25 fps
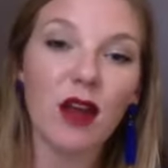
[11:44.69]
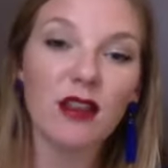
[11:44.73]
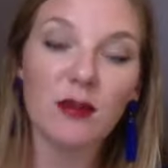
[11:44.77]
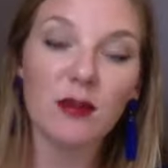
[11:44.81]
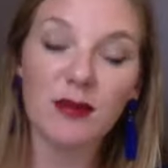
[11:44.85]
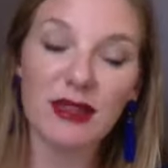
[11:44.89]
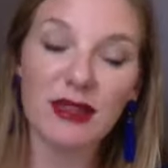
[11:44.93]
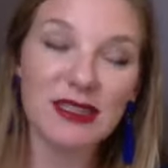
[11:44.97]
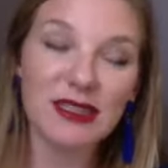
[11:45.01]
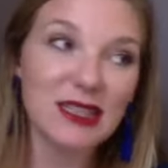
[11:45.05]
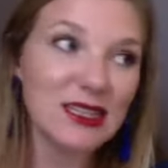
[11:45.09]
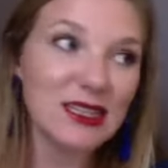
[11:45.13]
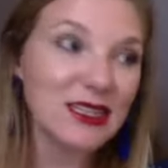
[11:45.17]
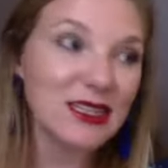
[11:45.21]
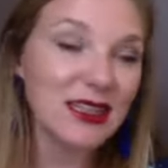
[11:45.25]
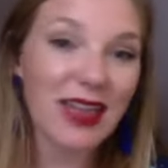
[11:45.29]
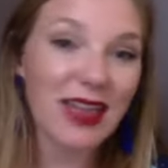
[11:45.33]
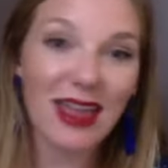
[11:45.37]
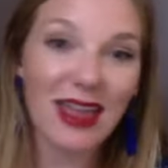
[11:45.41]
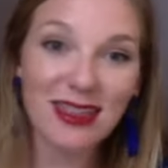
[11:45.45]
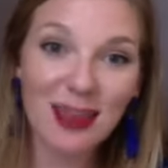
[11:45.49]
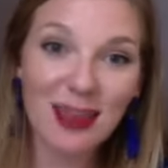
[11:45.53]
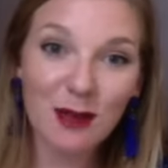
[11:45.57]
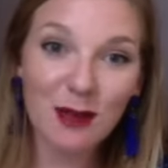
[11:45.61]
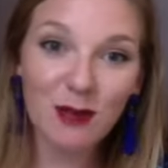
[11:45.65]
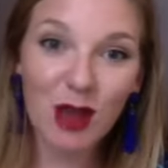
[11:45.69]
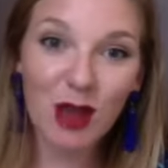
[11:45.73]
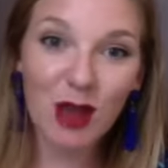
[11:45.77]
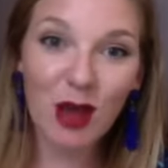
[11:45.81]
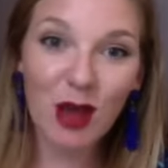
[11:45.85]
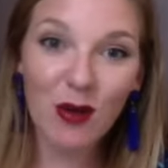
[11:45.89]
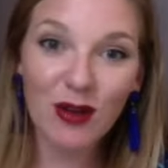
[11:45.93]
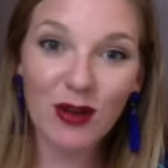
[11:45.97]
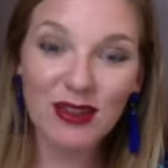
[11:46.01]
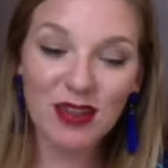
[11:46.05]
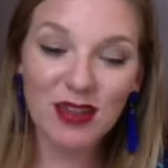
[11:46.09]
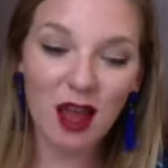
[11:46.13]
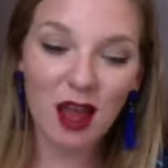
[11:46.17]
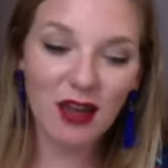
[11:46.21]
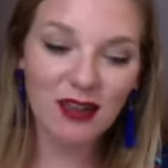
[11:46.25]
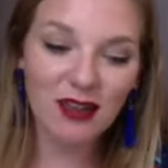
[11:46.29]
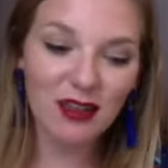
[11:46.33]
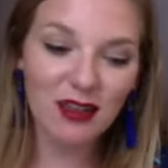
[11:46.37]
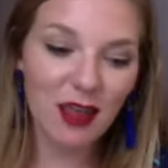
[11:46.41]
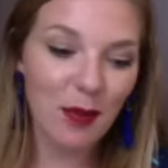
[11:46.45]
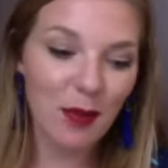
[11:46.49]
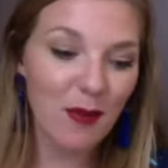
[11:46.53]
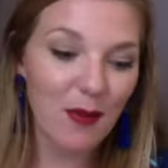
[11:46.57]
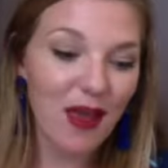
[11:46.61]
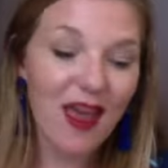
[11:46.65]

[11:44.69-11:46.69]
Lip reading: the business, let them know and talk to them.